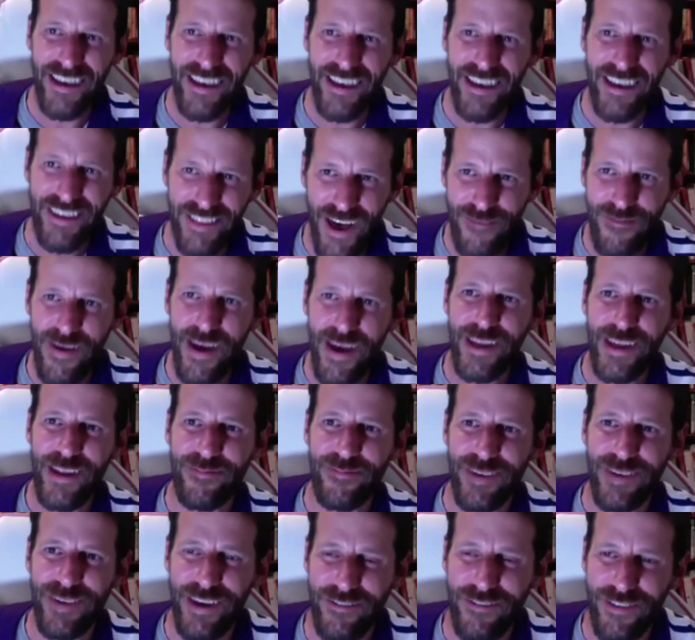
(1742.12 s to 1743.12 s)
that that
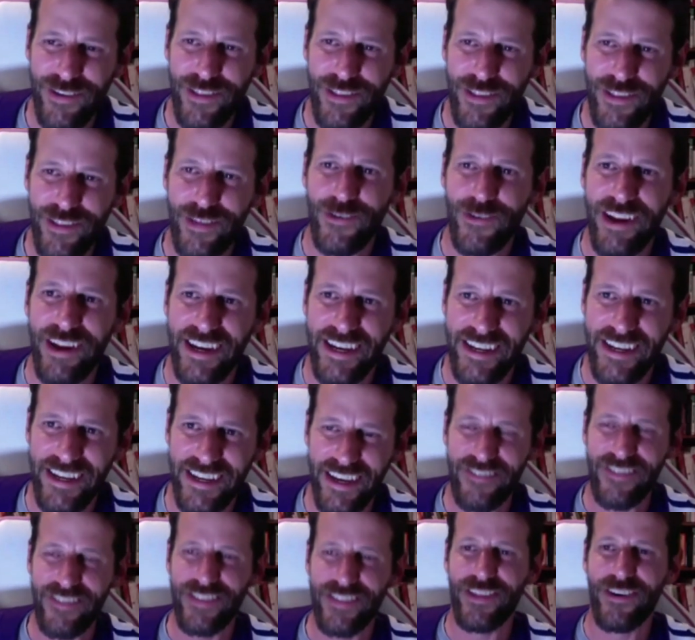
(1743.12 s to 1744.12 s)
made him give her the
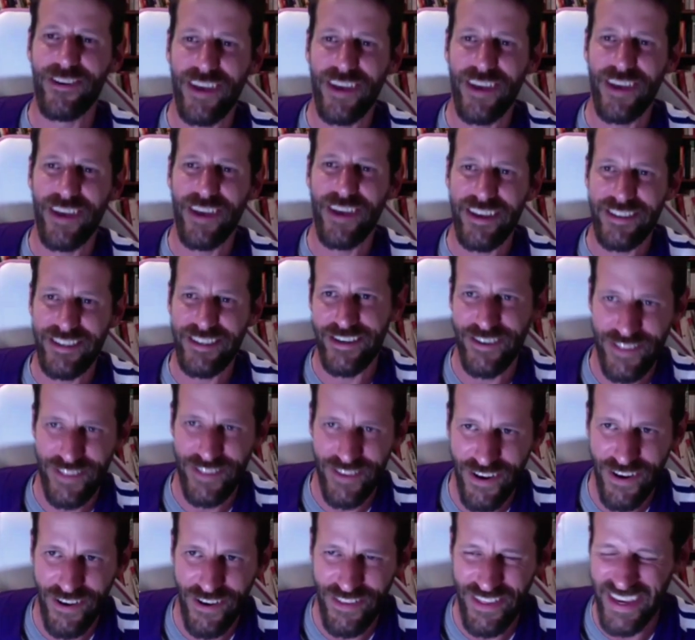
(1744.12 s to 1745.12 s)
ring, even though he has to
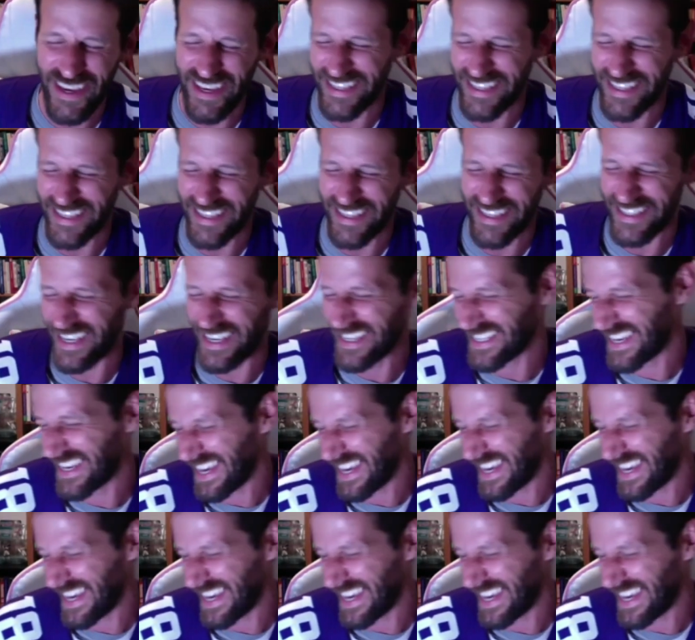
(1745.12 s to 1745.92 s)
deal with all this.